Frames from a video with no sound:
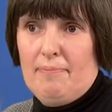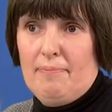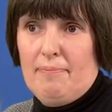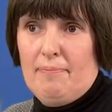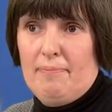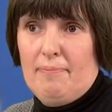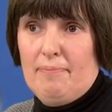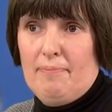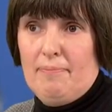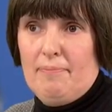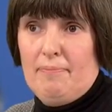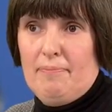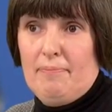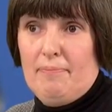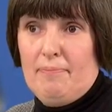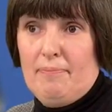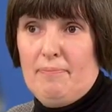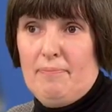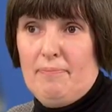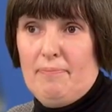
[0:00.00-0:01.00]

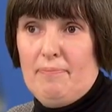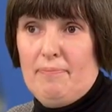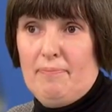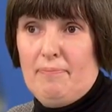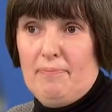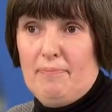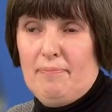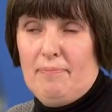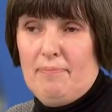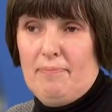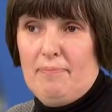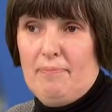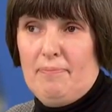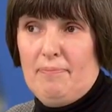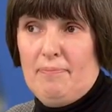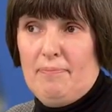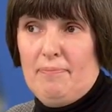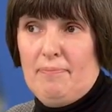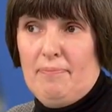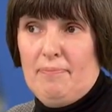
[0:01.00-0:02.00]
The person shown says nothing.